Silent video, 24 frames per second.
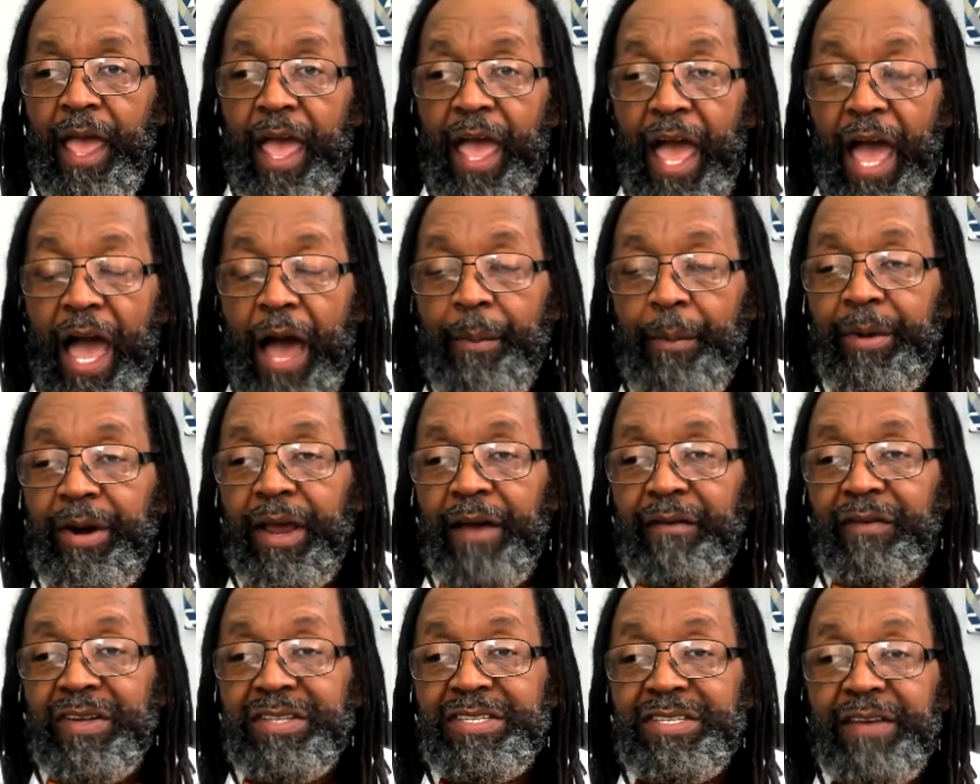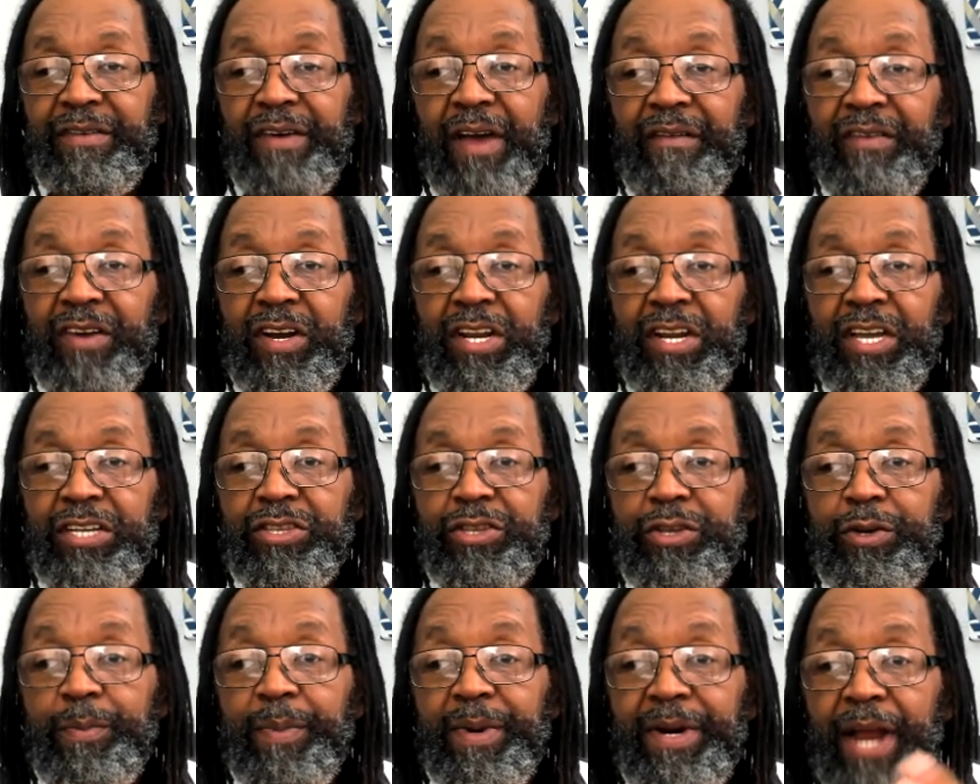How many of us have ever looked
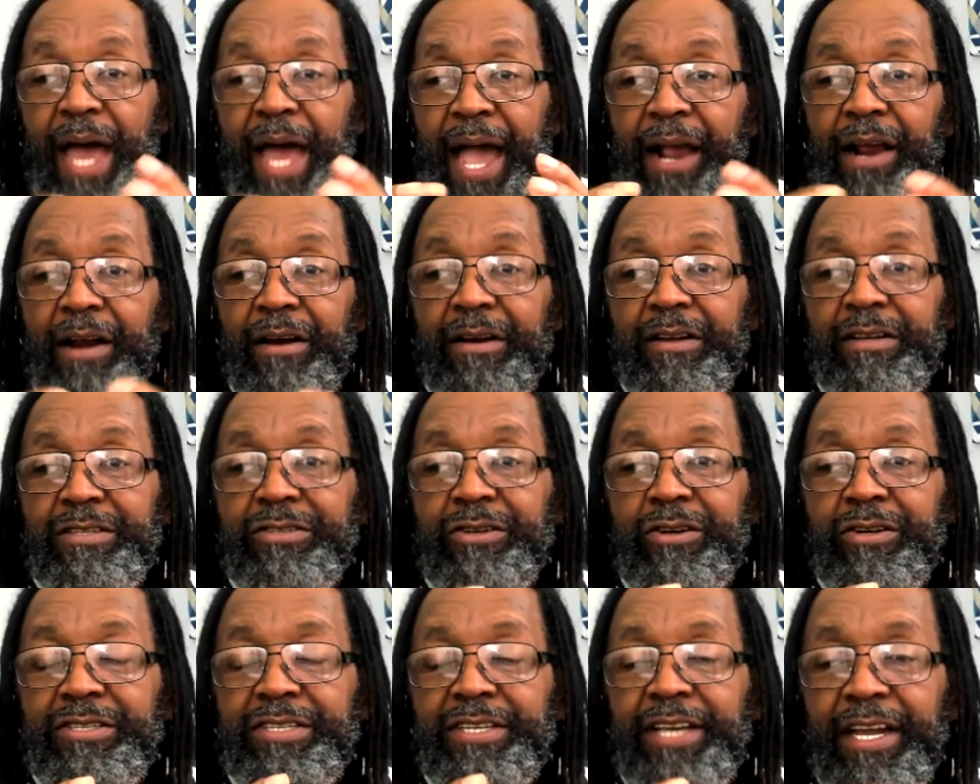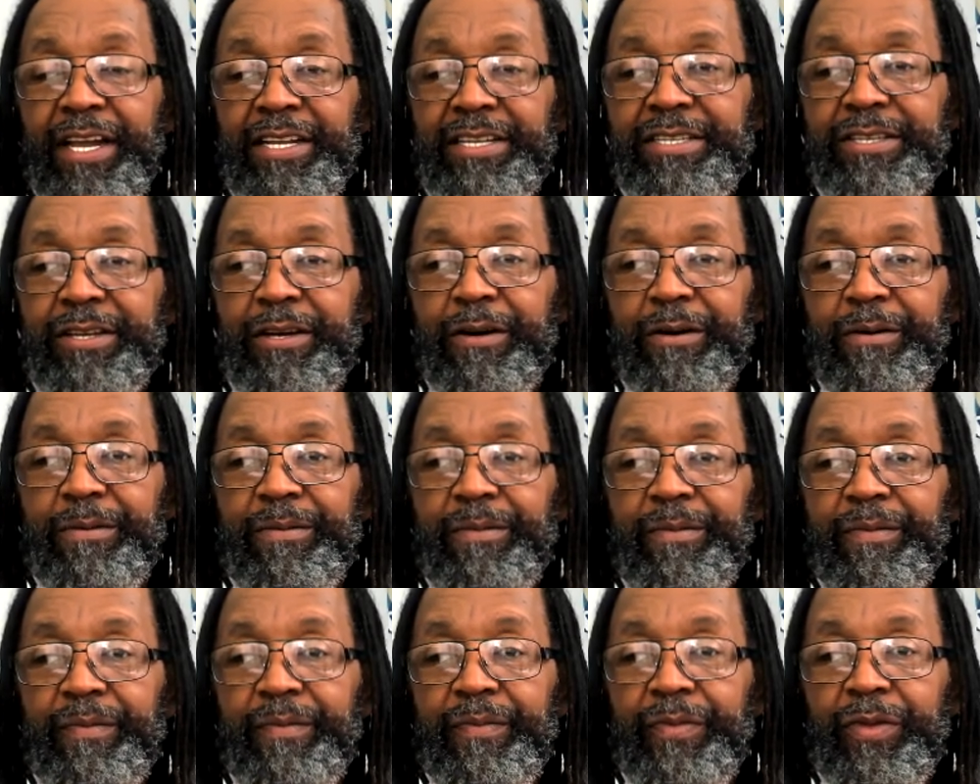through binoculars or a telescope?
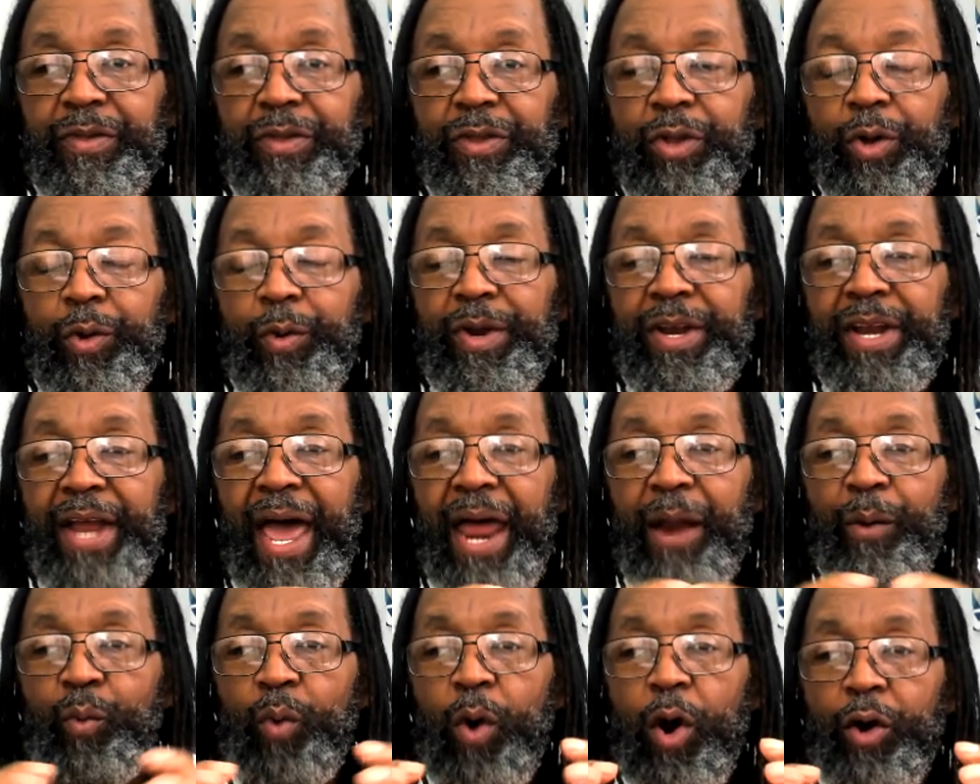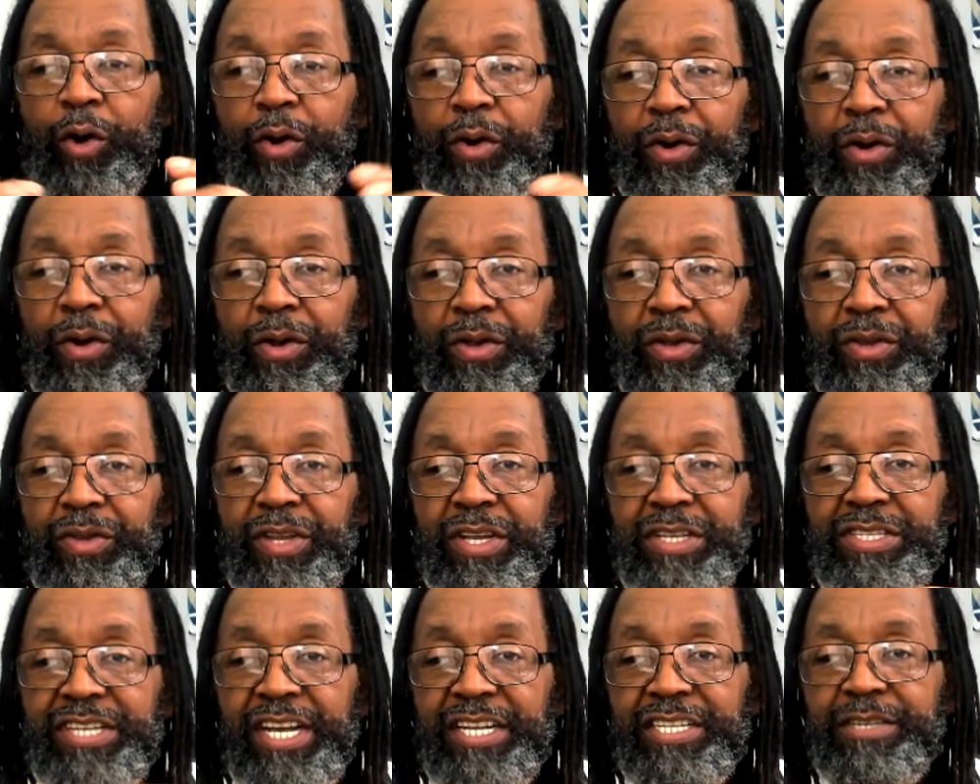Do we not work the
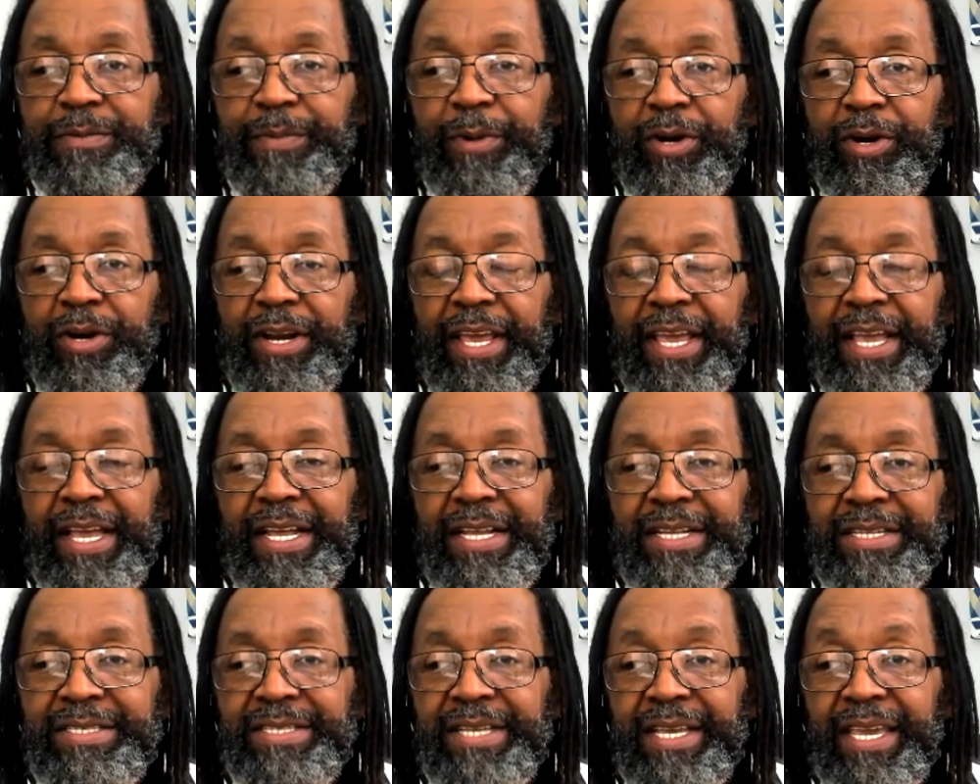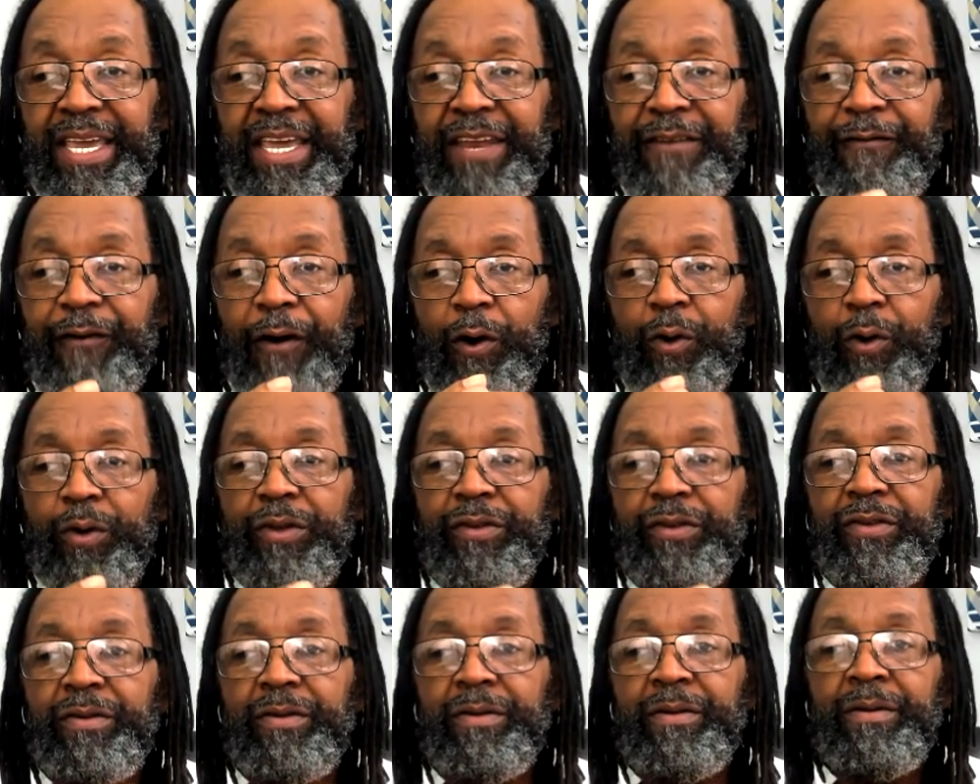adjustable lens to get
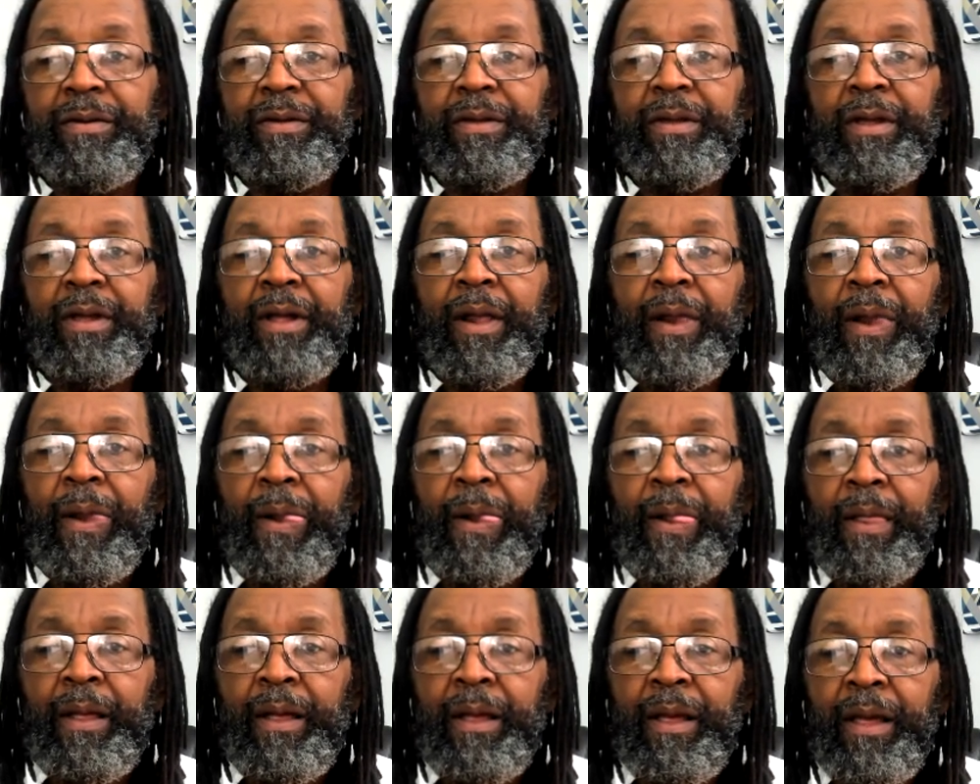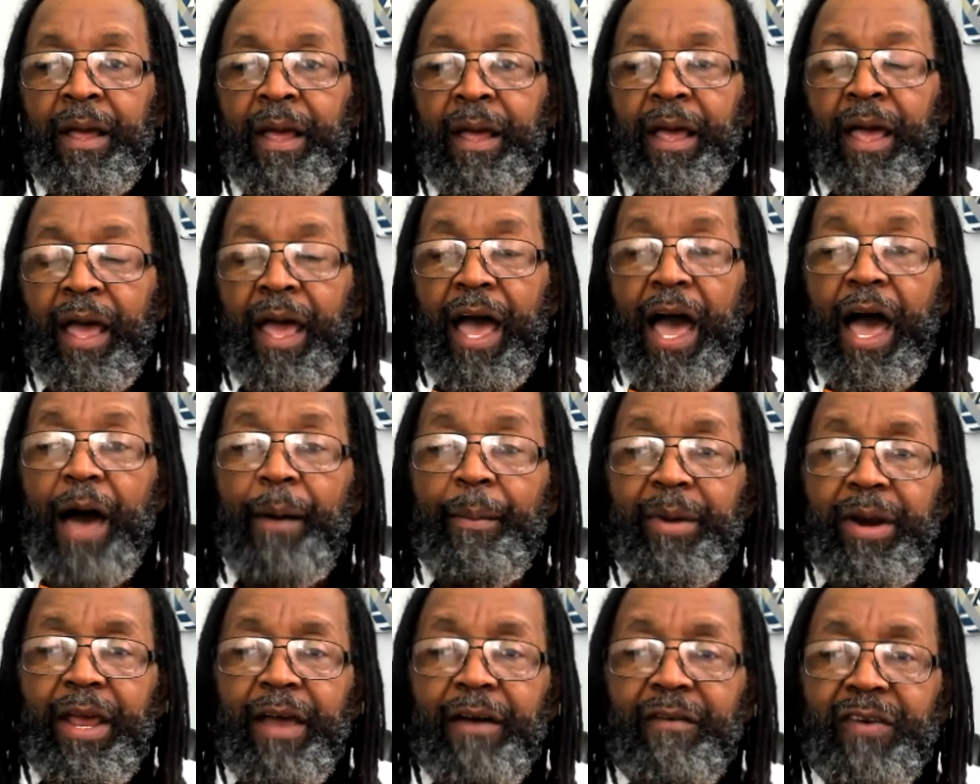focus? How
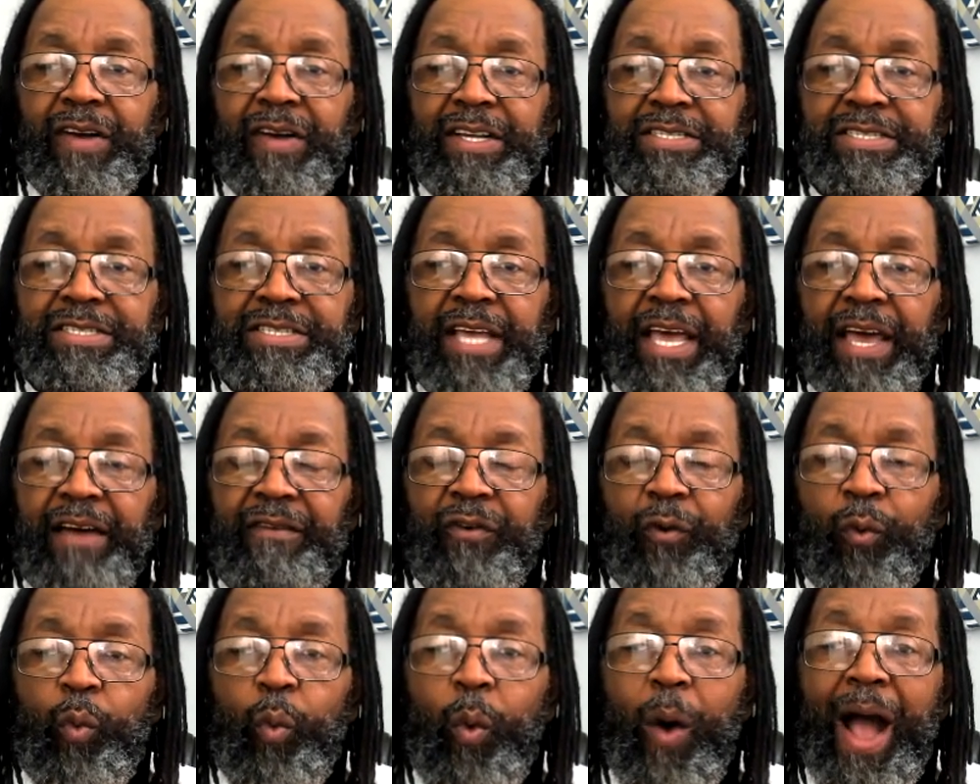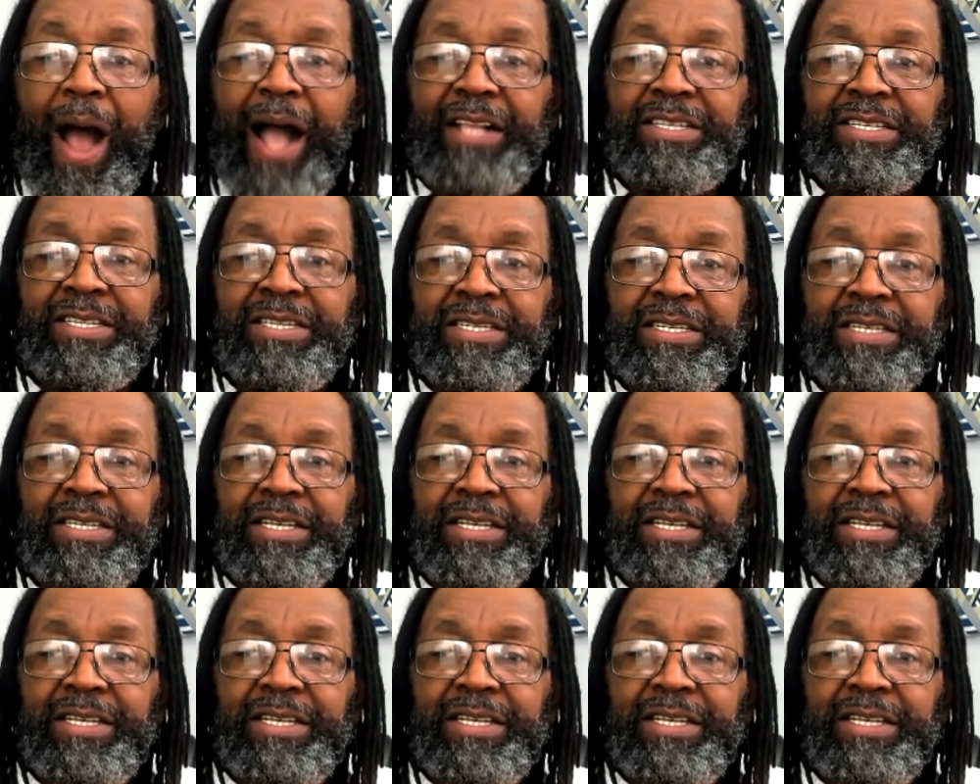many of us have watched